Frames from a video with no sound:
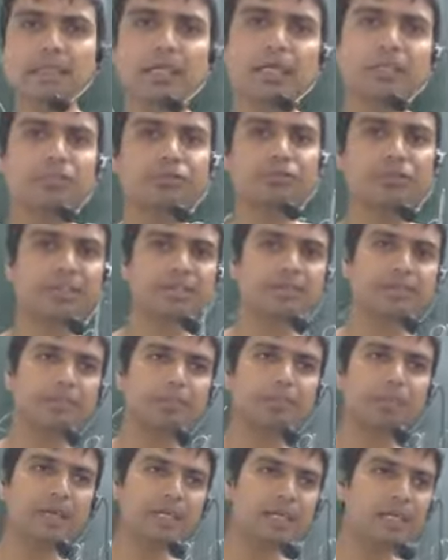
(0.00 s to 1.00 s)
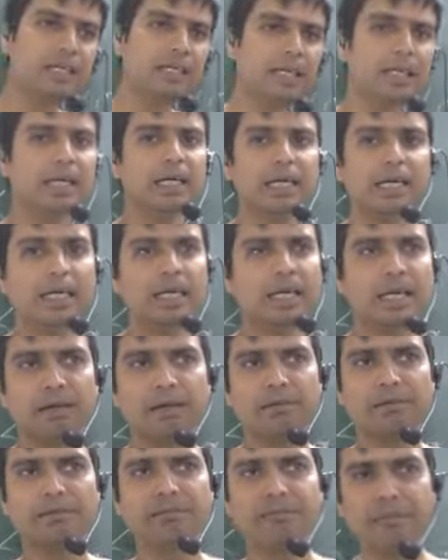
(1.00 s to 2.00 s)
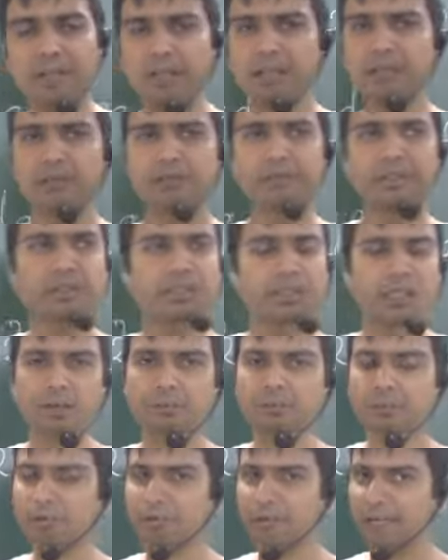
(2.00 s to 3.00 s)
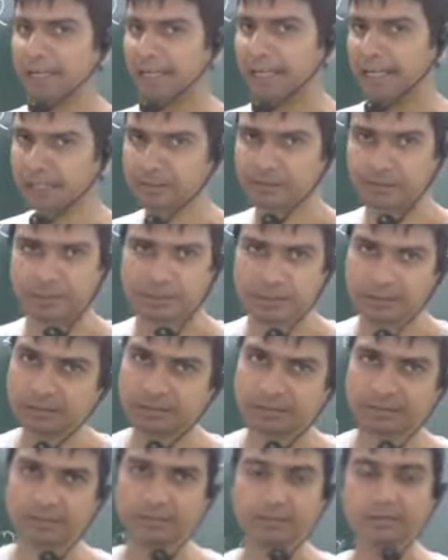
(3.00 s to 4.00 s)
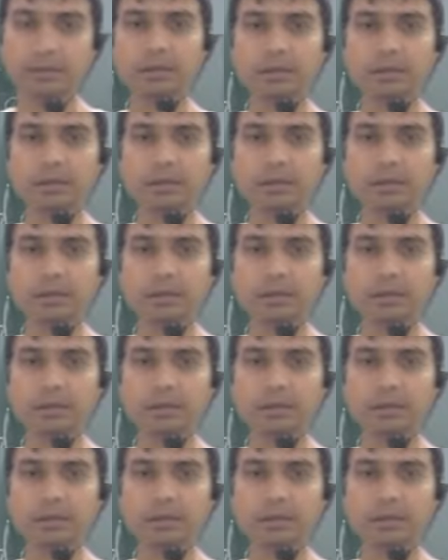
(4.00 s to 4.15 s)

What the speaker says: countries be filled with the cups of hatredness.